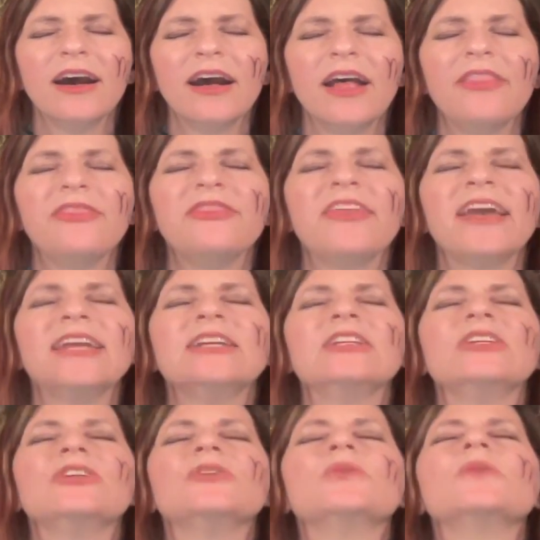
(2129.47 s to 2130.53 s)
And thank
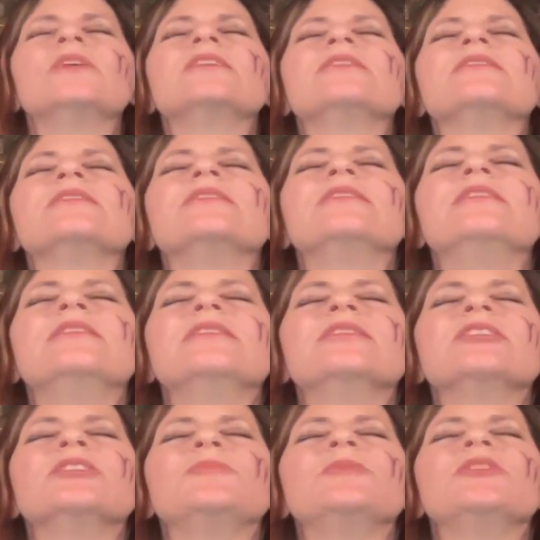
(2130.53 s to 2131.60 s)
you,
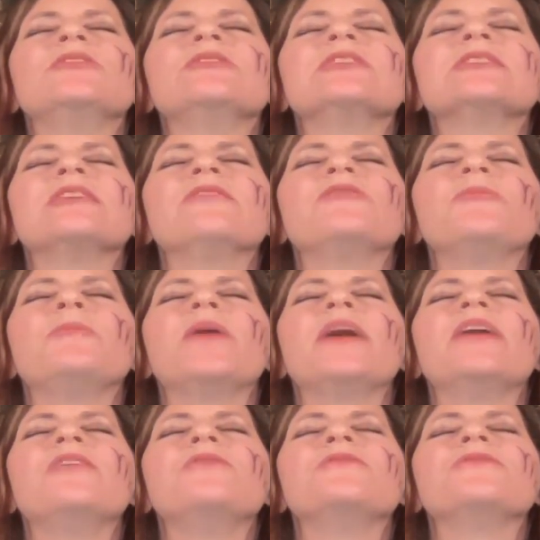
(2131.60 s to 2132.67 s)
spirits of
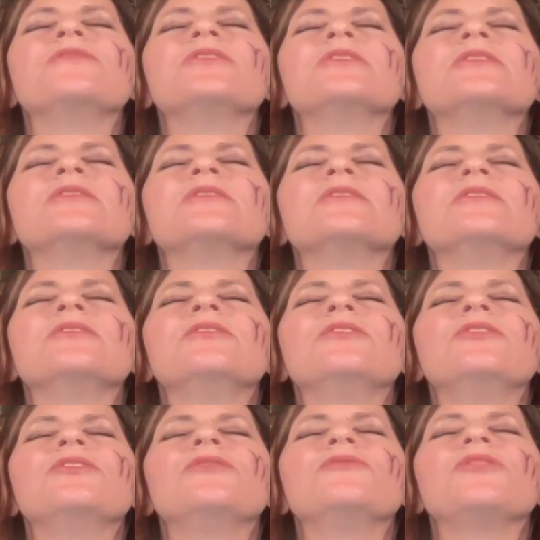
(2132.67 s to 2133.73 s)
above,
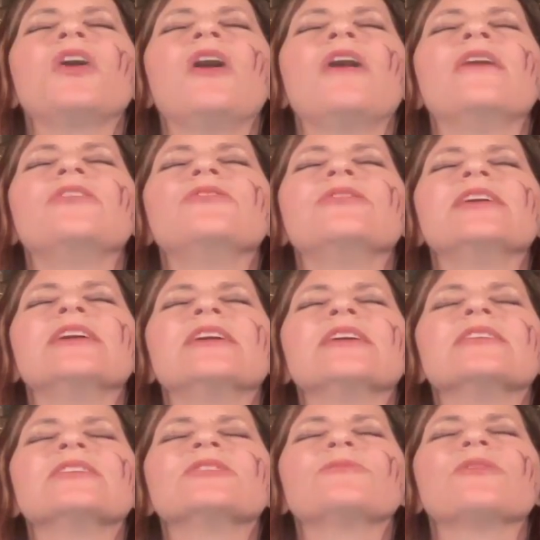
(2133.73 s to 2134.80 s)
for honoring
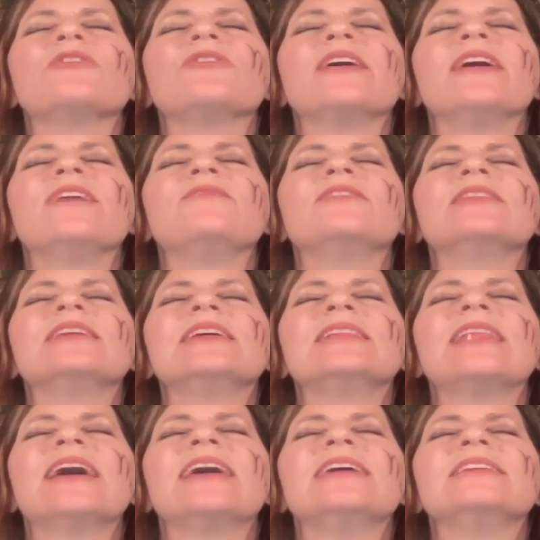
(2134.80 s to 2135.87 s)
us with your heavenly
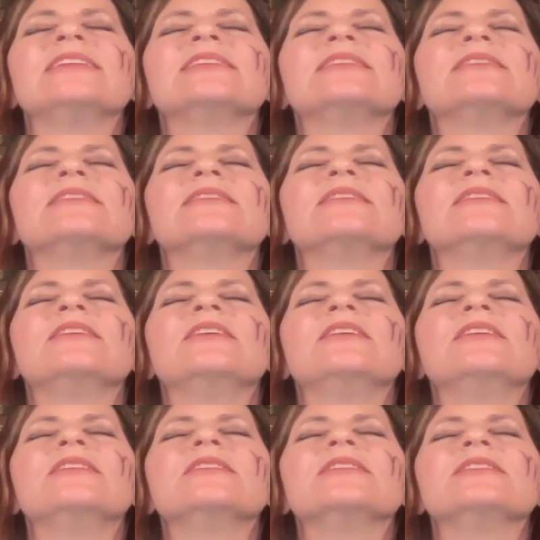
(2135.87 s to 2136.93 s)
light.
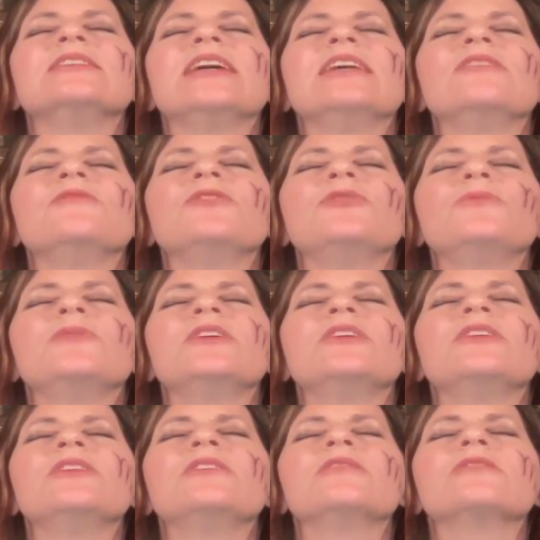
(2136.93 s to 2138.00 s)
Stay if you
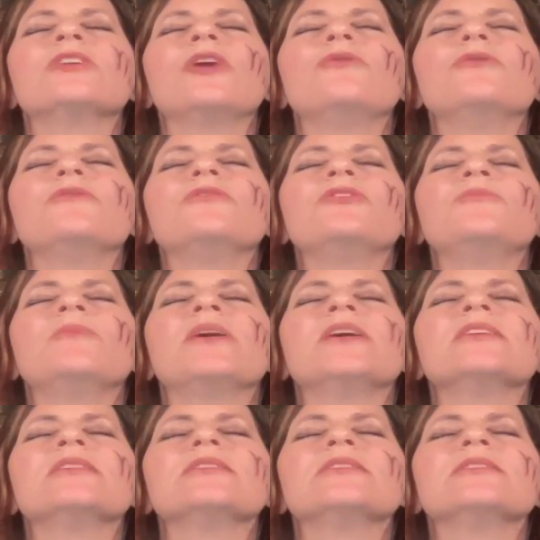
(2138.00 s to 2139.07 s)
will, go if you
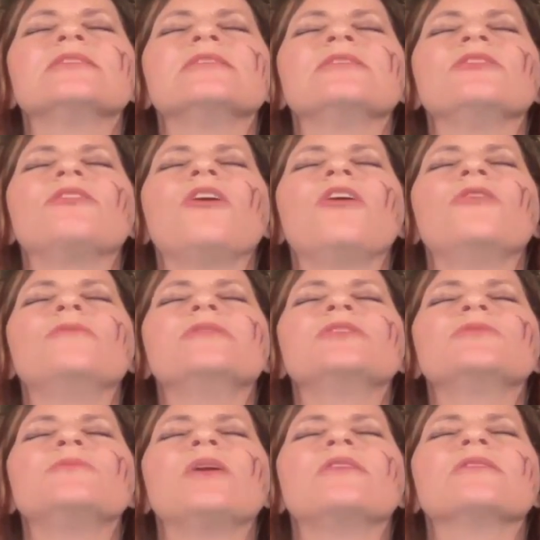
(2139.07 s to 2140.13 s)
must. You're
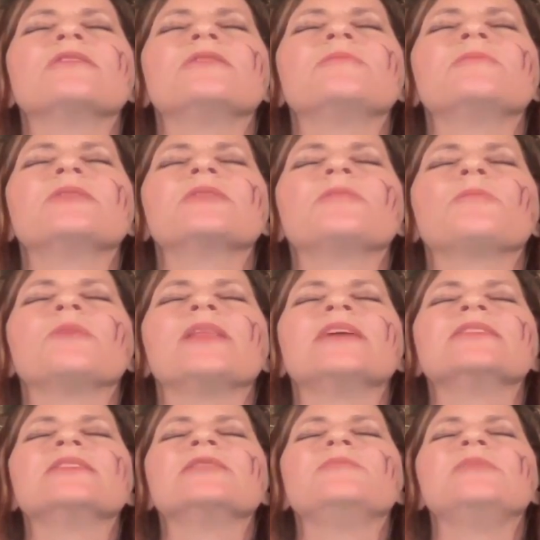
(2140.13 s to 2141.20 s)
always welcome.
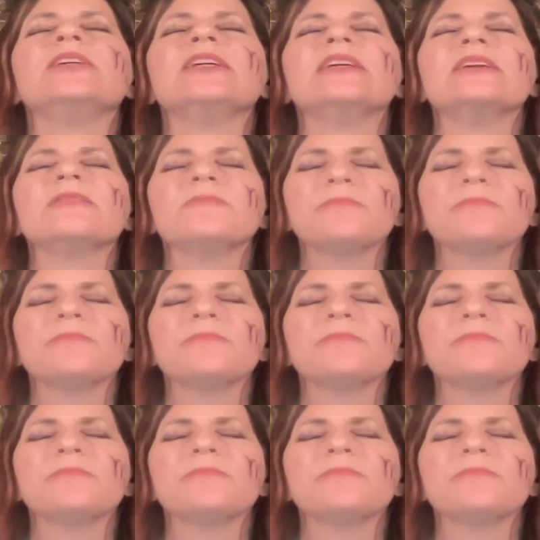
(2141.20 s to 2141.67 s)
Blessed be.